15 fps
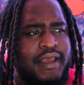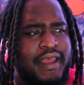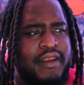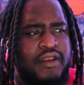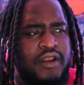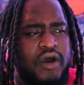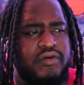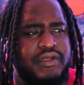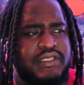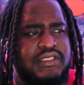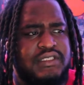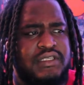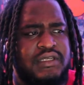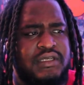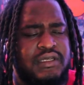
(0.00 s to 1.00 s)
And
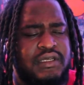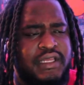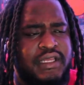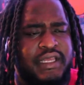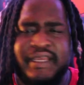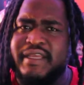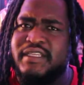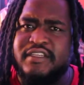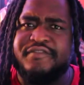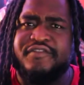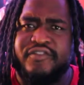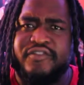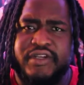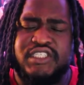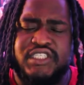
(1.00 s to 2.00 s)
notice, he can
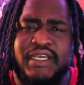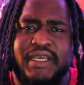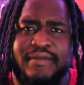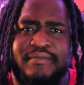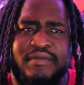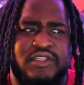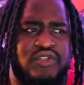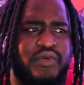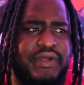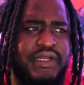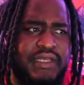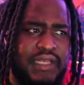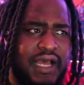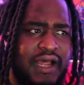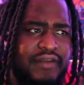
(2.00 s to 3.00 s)
differentiate
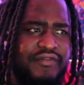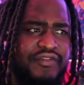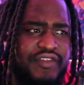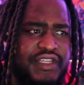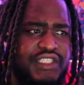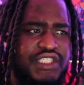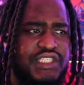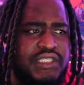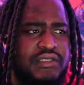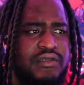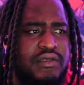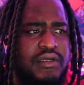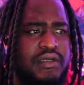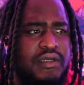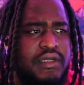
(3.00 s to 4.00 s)
between
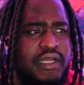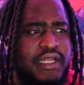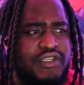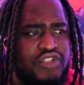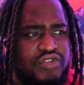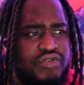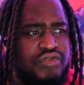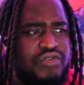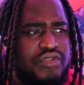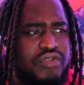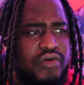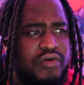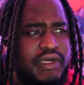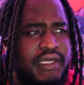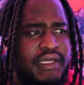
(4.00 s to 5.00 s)
nonfiction and true
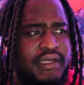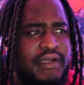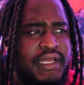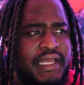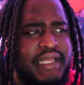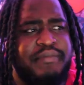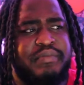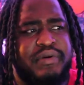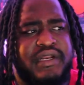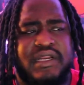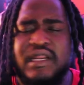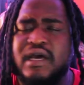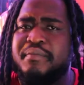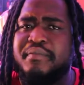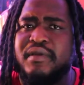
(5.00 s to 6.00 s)
story. He put
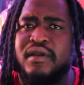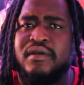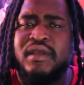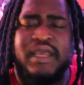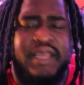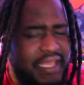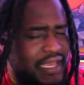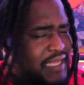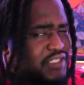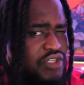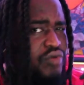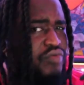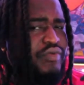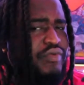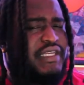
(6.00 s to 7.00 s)
it up here. He has
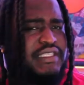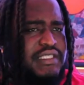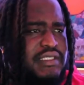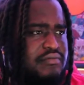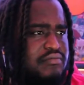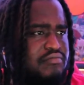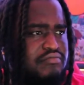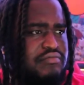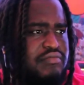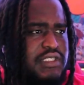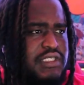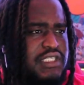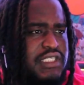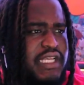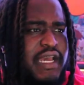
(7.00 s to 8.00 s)
no reason
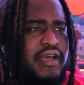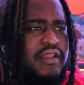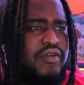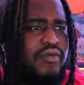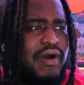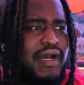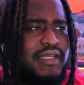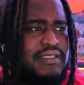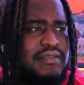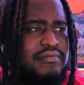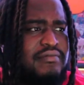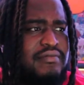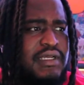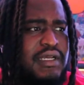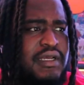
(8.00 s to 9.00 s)
to say otherwise.
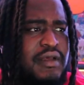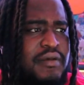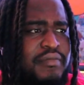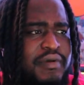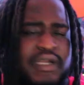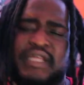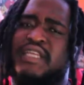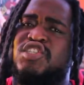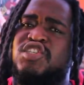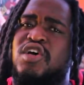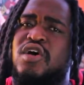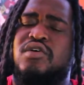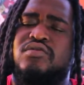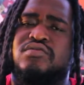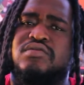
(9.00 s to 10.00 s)
But he
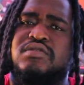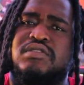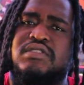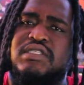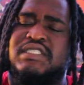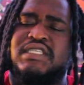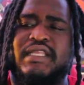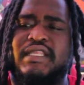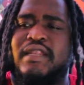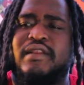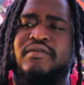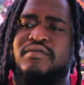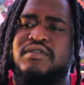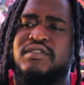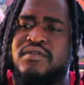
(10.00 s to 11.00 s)
chose to say that
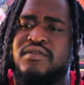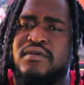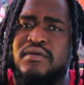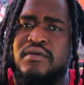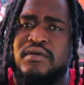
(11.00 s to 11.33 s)
it was